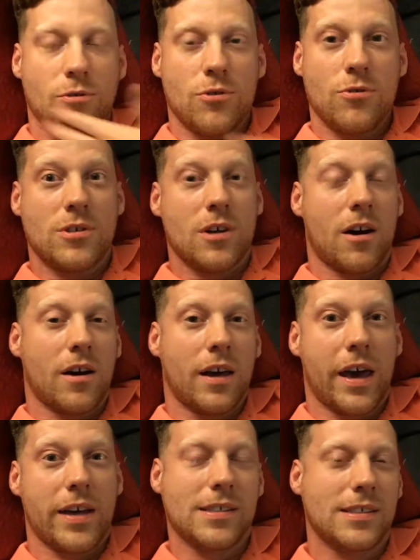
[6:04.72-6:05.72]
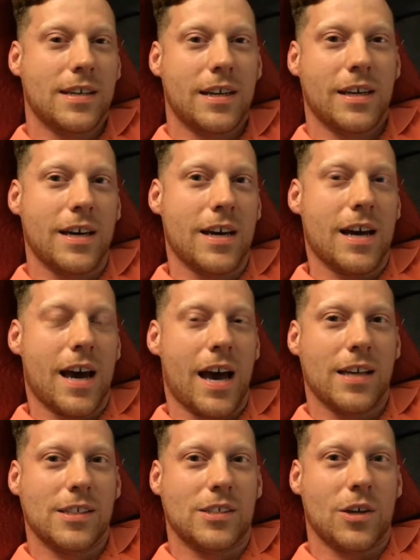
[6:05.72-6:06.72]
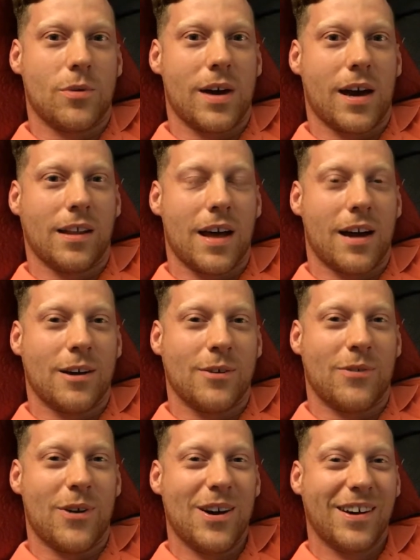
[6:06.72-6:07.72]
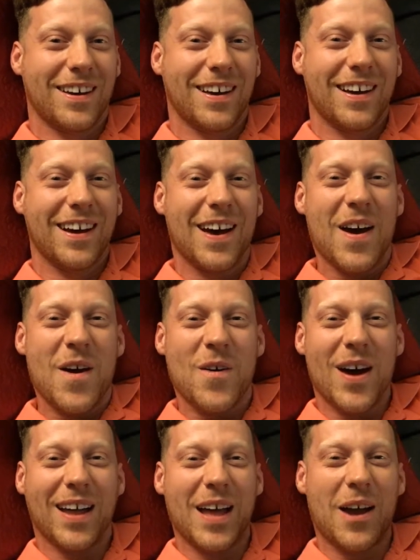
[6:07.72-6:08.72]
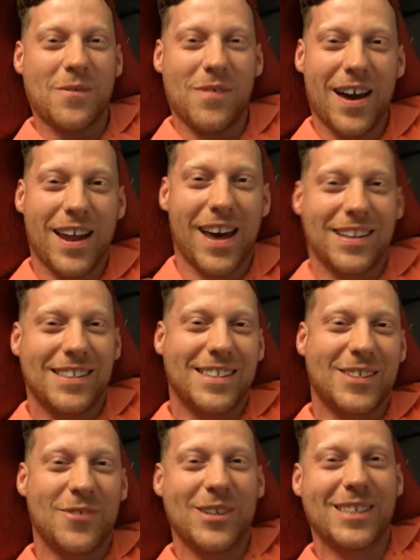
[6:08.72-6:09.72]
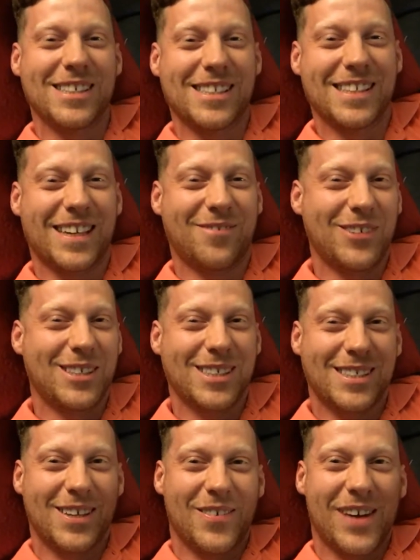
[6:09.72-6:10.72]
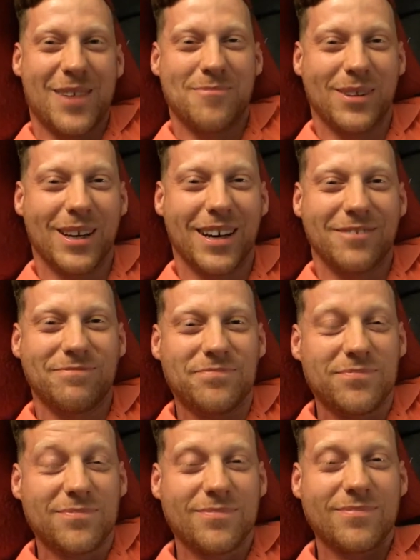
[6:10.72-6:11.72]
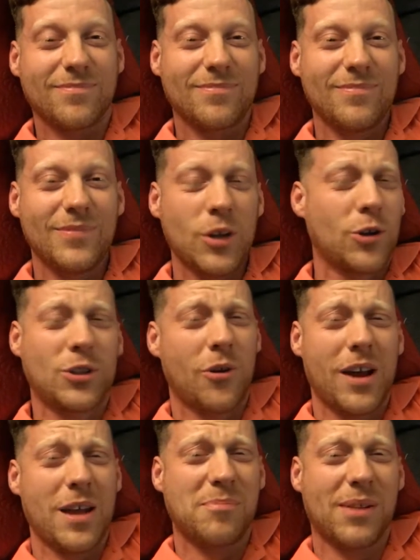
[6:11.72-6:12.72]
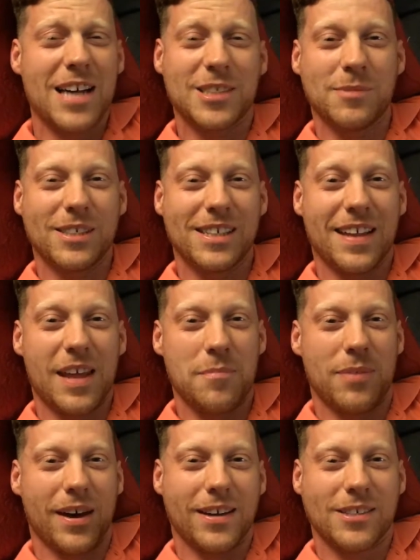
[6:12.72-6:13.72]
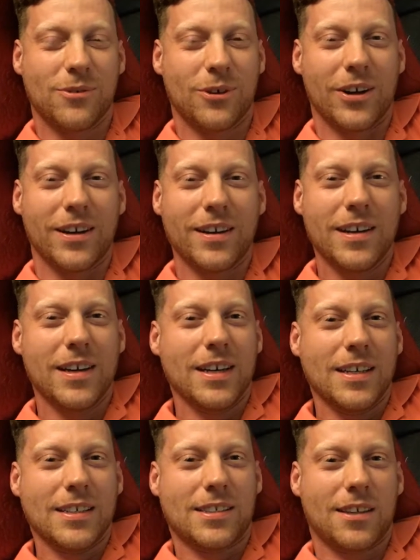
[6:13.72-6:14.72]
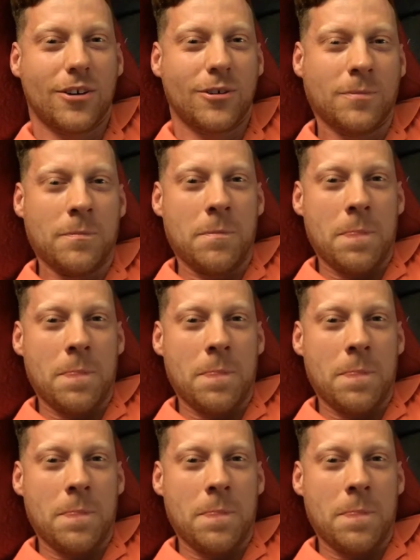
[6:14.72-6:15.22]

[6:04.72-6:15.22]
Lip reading: through Utah and Kansas City. And so we had a lot of finances. So we just donated blood or donated plasma, and they paid us for it. So